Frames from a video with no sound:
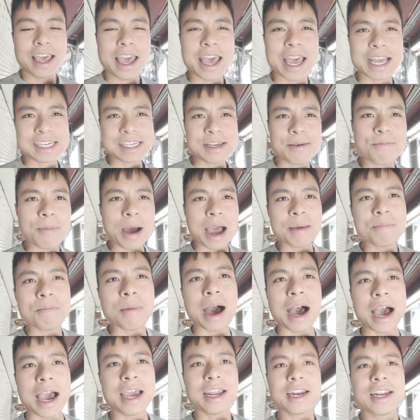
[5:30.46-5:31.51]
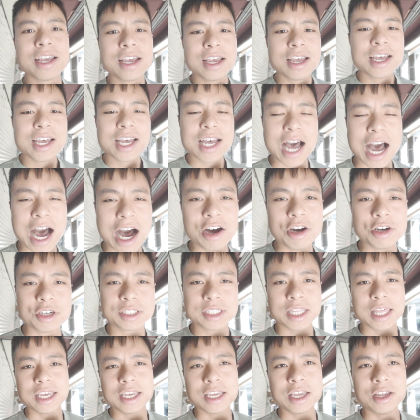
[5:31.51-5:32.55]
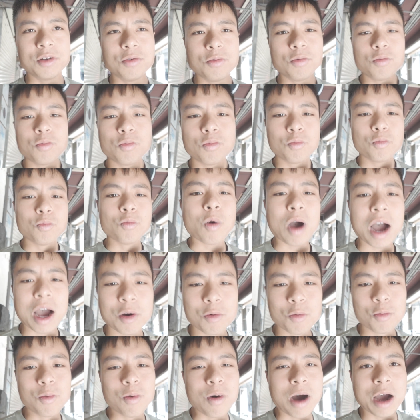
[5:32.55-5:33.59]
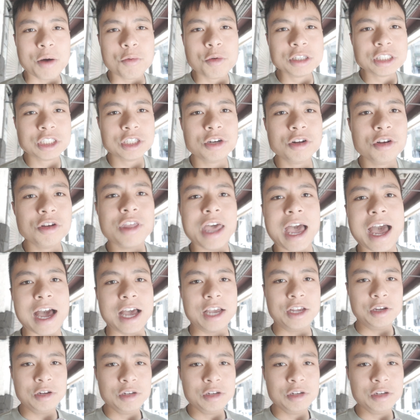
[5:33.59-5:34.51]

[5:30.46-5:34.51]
And in my mind, I was thinking, why would you do that?